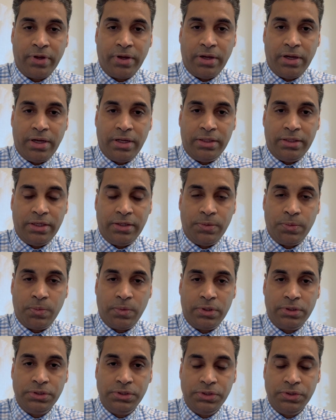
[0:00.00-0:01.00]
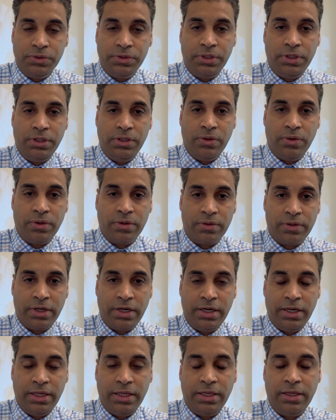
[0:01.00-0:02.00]
and then once you think you're
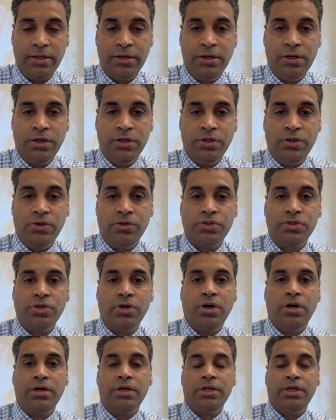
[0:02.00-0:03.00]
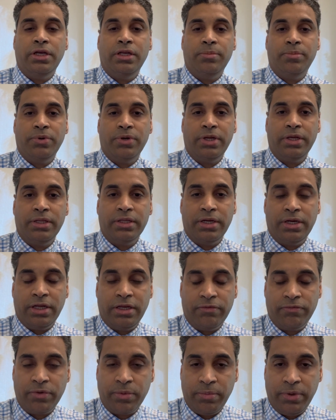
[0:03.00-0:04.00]
ready, you start inputting that
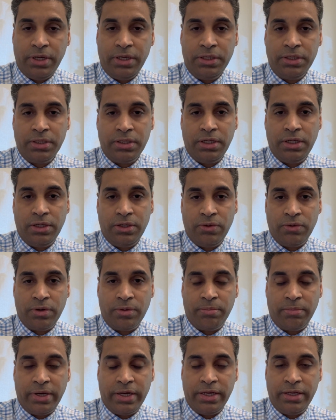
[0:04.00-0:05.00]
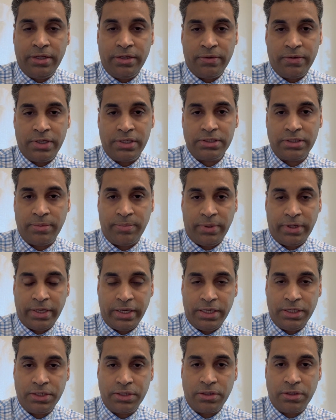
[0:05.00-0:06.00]
information into your My ERAS
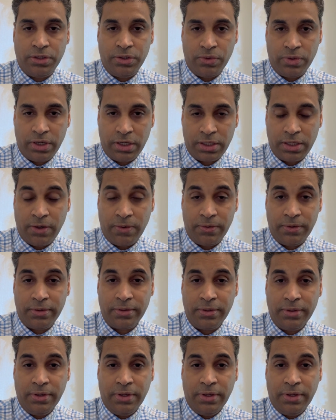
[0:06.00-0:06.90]
application on your account.